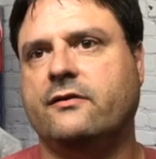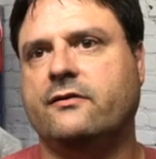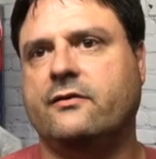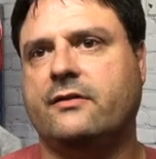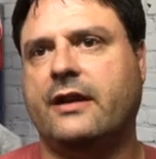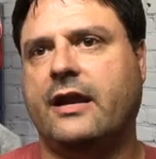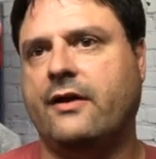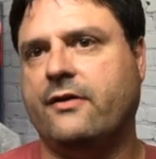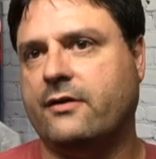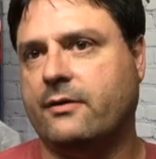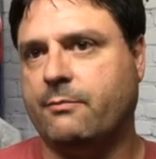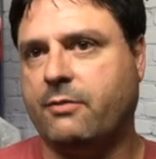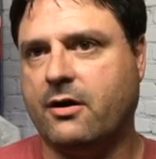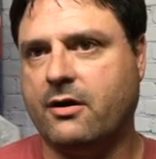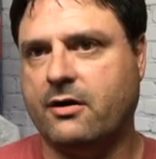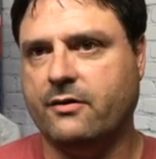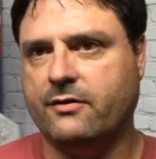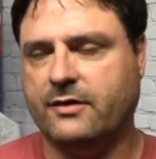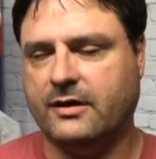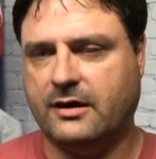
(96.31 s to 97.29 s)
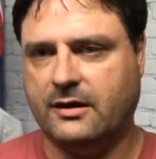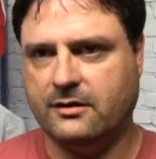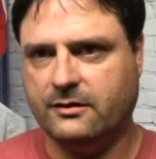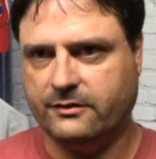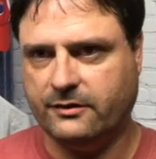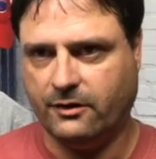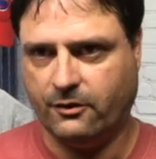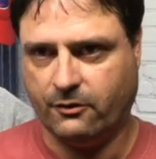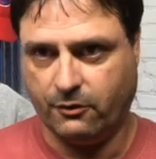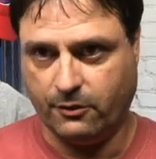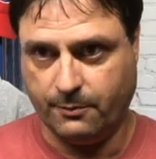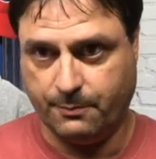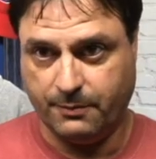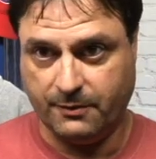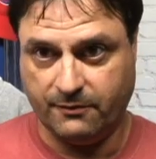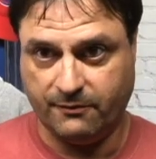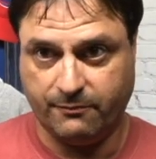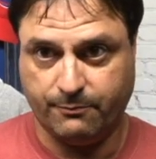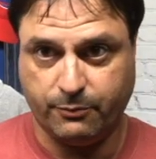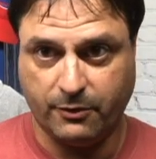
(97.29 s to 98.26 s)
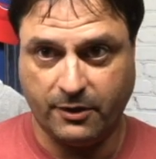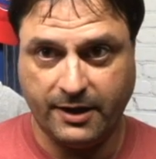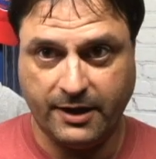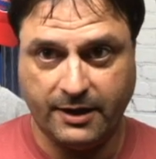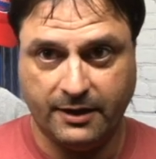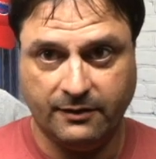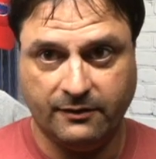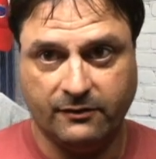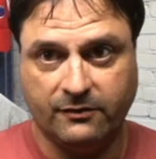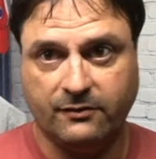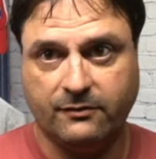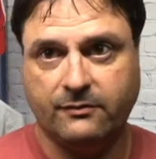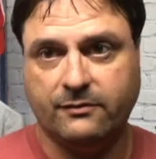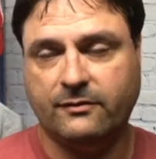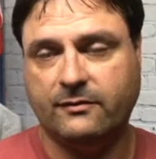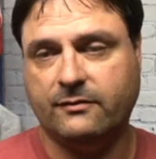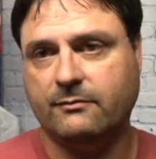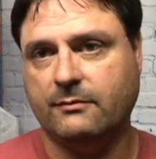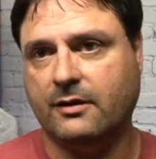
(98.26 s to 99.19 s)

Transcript: so now they're part of the Gildan group of brands,